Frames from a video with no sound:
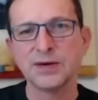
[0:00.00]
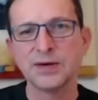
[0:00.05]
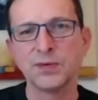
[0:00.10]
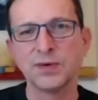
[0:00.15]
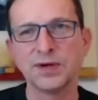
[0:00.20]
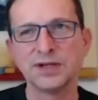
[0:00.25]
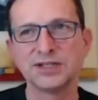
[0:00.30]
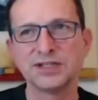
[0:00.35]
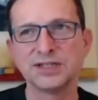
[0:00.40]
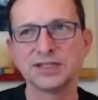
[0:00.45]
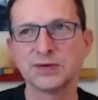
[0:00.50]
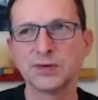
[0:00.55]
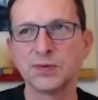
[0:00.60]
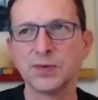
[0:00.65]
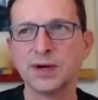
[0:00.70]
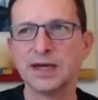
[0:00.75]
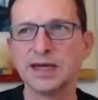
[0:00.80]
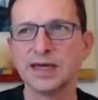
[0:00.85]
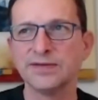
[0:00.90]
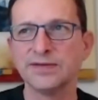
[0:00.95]
which is a
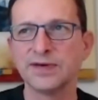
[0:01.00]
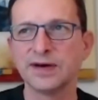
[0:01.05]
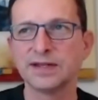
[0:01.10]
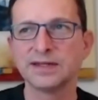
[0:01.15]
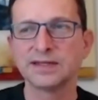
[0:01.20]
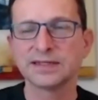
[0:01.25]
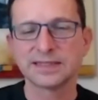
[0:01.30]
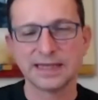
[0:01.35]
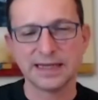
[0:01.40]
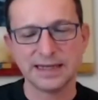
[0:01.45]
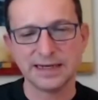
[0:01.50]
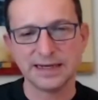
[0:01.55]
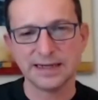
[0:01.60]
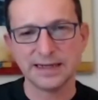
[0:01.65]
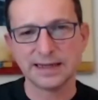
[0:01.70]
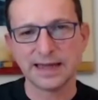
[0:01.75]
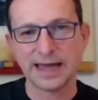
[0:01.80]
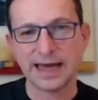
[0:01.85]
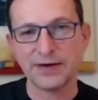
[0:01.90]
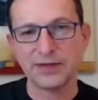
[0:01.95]
way of
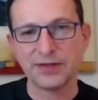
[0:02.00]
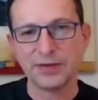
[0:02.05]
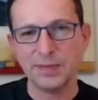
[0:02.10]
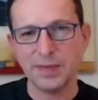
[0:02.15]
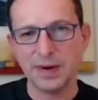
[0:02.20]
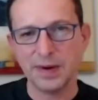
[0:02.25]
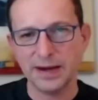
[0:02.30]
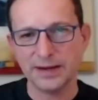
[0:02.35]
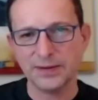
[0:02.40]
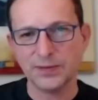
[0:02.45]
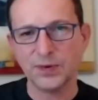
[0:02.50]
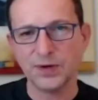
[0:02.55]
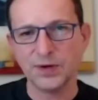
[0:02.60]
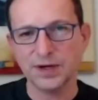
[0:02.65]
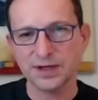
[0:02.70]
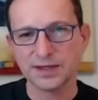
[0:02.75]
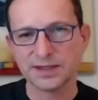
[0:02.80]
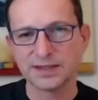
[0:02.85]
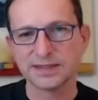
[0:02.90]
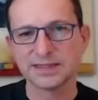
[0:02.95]
understanding how the mind
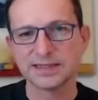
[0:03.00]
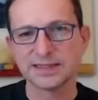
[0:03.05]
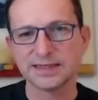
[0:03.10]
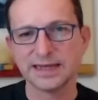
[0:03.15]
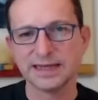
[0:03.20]
works